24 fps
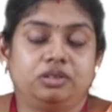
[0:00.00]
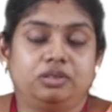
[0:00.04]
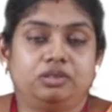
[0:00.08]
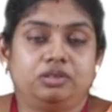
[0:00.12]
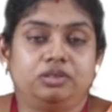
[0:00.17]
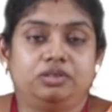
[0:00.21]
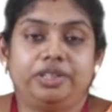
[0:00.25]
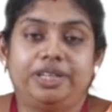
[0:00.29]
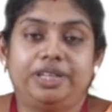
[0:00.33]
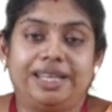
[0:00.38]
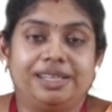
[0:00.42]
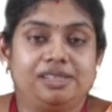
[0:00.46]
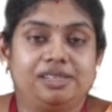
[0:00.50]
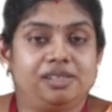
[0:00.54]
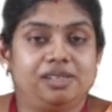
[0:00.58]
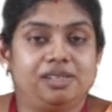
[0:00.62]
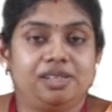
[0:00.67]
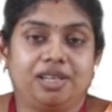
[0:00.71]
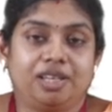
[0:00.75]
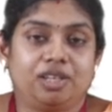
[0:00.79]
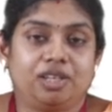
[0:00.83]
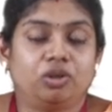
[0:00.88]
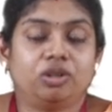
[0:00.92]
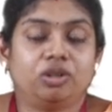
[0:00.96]
testing
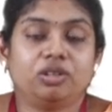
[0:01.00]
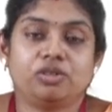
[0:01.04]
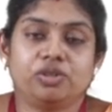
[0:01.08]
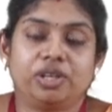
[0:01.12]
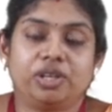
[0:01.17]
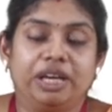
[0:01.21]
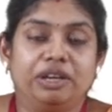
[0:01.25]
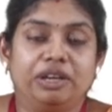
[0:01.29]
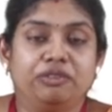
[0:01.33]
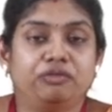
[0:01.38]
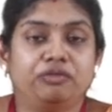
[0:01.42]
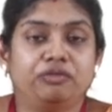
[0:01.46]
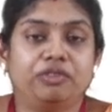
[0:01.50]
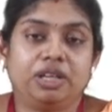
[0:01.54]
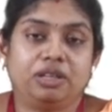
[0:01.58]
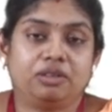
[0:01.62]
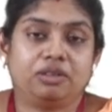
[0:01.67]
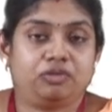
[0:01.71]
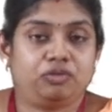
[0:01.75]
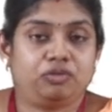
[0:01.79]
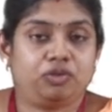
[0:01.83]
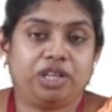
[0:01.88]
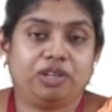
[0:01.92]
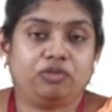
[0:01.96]
and all. So every
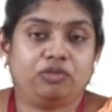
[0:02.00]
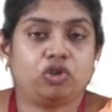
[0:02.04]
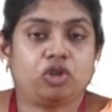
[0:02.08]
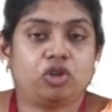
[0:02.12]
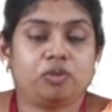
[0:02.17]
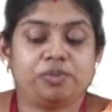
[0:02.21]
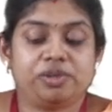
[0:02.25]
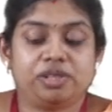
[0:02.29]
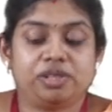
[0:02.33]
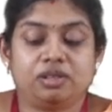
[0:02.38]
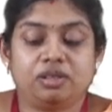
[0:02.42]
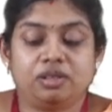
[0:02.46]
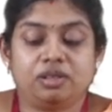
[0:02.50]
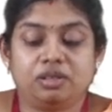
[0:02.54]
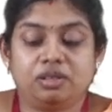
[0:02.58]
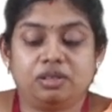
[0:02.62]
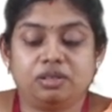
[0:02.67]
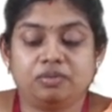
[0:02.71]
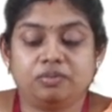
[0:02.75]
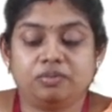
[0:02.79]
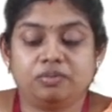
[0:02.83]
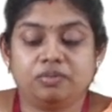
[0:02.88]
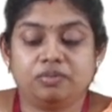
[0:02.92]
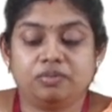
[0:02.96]
for DevOps.
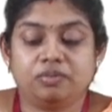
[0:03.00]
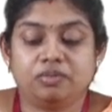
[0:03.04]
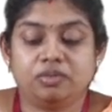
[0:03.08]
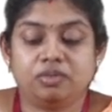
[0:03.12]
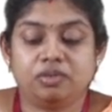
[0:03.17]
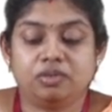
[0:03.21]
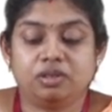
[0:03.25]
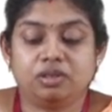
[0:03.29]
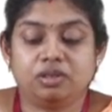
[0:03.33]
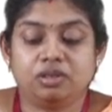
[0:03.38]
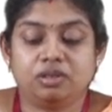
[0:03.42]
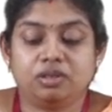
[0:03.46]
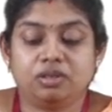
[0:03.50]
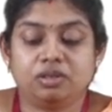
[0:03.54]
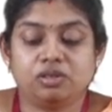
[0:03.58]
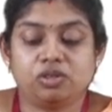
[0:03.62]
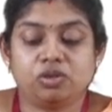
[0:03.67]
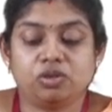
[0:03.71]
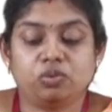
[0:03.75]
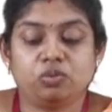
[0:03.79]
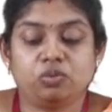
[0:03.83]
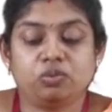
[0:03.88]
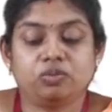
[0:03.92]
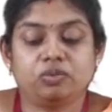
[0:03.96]

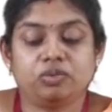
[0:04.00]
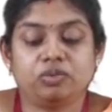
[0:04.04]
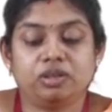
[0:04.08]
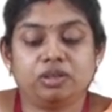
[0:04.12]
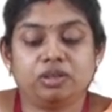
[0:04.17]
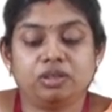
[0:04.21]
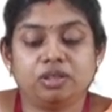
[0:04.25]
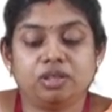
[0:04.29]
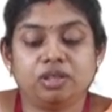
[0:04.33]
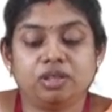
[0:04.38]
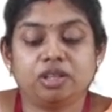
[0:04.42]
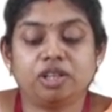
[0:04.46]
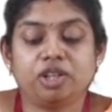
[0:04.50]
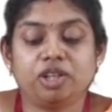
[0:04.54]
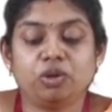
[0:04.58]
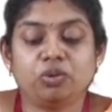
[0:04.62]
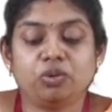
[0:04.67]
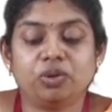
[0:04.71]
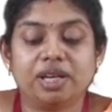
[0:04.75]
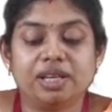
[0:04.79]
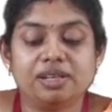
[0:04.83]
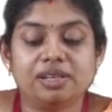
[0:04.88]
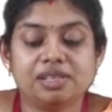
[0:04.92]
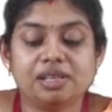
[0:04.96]
So here you
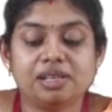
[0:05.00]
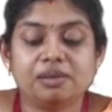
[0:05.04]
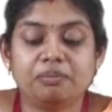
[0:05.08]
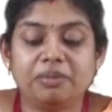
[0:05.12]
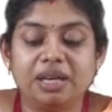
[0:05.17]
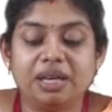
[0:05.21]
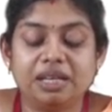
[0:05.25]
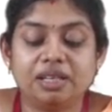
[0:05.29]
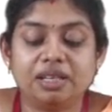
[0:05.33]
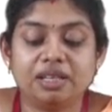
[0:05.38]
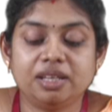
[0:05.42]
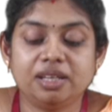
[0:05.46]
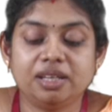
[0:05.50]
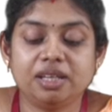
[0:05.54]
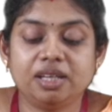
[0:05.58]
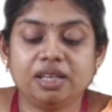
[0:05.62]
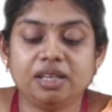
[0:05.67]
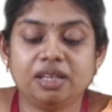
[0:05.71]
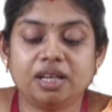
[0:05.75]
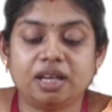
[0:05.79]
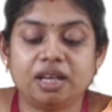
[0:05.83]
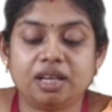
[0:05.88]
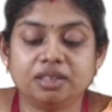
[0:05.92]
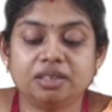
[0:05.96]
can see many
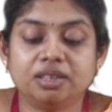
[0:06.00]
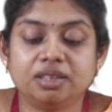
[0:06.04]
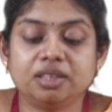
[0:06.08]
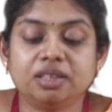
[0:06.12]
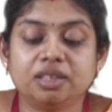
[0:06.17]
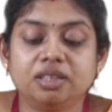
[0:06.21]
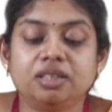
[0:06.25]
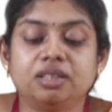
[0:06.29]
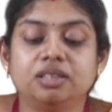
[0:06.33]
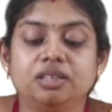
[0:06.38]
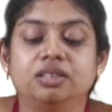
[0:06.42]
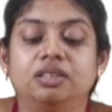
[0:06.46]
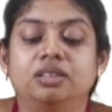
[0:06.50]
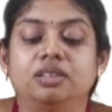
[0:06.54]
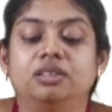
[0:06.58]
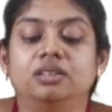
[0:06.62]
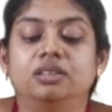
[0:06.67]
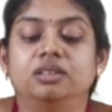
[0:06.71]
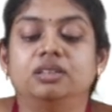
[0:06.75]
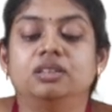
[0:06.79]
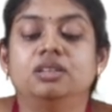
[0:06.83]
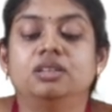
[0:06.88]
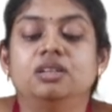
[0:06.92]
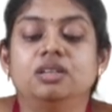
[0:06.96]
other
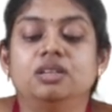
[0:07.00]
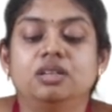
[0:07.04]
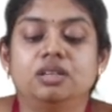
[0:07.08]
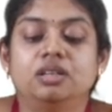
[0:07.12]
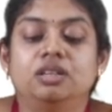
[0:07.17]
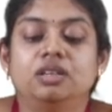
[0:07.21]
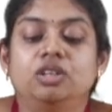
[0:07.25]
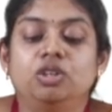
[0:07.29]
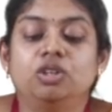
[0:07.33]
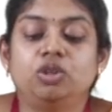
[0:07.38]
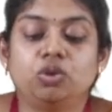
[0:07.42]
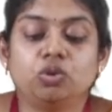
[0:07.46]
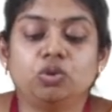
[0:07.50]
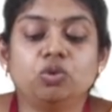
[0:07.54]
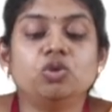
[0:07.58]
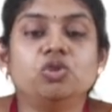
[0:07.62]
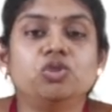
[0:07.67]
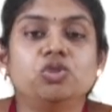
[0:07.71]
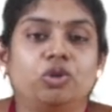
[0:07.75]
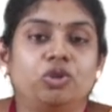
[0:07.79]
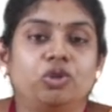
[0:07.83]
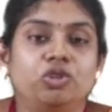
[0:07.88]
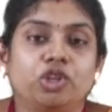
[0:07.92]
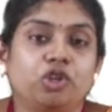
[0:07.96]
tools
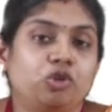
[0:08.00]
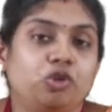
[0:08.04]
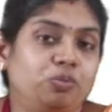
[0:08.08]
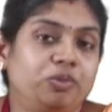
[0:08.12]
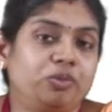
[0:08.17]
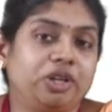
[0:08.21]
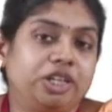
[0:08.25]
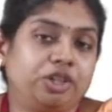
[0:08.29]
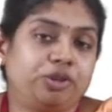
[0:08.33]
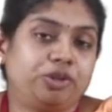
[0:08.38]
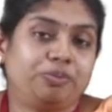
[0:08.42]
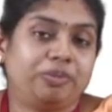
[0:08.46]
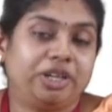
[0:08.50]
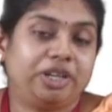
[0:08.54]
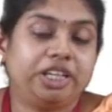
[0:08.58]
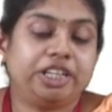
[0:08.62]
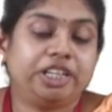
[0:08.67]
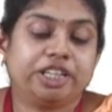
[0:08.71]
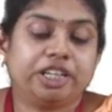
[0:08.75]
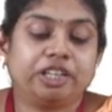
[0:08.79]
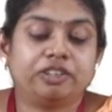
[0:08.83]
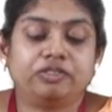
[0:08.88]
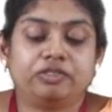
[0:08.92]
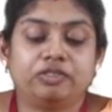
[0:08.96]
also you might
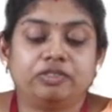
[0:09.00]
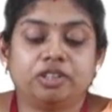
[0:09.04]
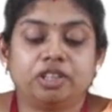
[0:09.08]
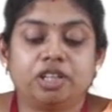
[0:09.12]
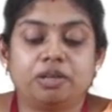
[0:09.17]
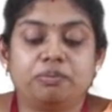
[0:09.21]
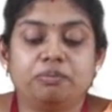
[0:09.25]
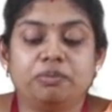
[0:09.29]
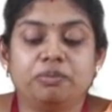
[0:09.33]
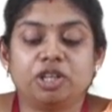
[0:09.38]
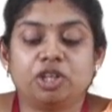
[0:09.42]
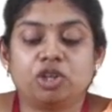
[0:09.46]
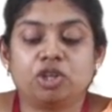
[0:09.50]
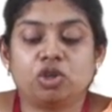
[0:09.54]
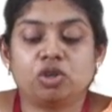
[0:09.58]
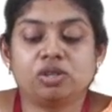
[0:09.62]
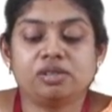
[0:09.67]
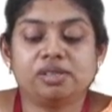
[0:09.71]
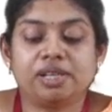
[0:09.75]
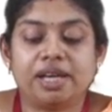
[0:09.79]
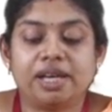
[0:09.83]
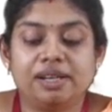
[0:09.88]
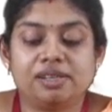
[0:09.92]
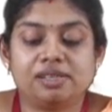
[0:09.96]
have come across,
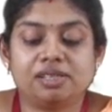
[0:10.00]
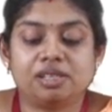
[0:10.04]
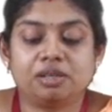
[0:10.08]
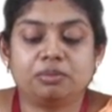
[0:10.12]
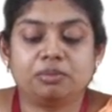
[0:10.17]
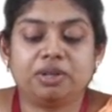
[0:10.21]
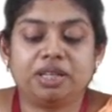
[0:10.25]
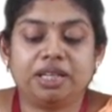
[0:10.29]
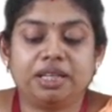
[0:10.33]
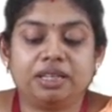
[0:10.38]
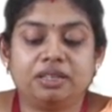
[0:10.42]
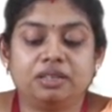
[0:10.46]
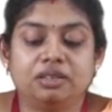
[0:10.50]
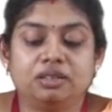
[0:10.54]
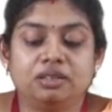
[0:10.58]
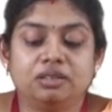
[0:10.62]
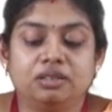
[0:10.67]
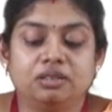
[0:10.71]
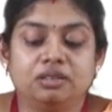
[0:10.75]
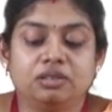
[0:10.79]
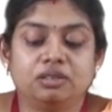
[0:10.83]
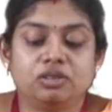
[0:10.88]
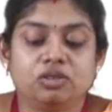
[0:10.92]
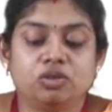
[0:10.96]
Ansible, and
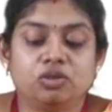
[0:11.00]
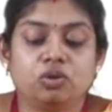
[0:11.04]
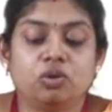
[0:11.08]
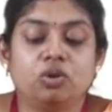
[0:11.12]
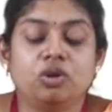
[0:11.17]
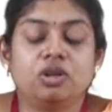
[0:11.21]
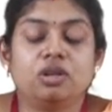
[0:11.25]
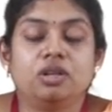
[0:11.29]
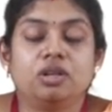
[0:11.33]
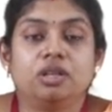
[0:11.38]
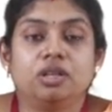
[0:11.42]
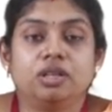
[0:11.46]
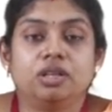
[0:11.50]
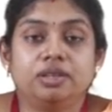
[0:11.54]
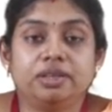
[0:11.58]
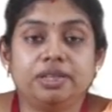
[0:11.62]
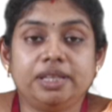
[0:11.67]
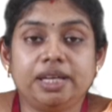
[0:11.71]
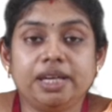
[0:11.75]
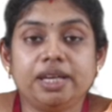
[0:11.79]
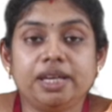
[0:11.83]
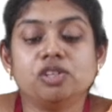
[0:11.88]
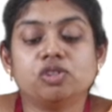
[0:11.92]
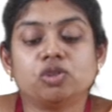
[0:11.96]
so
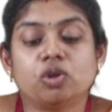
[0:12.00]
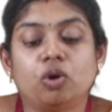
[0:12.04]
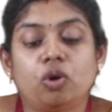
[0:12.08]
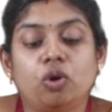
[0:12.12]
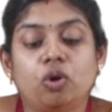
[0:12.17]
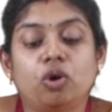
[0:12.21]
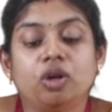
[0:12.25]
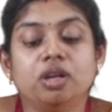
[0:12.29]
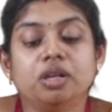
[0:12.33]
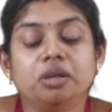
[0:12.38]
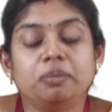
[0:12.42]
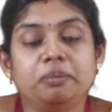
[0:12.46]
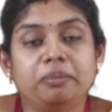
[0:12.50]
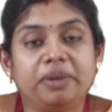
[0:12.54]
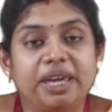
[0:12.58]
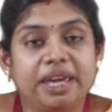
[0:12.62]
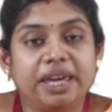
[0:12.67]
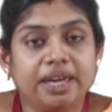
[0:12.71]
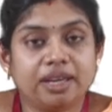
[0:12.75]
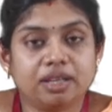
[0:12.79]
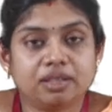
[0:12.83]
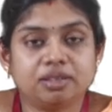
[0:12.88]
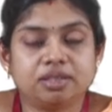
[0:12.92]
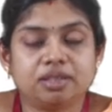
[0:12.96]
these all
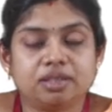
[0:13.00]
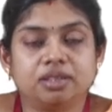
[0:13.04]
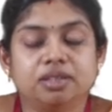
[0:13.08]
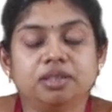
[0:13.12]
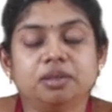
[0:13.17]
make the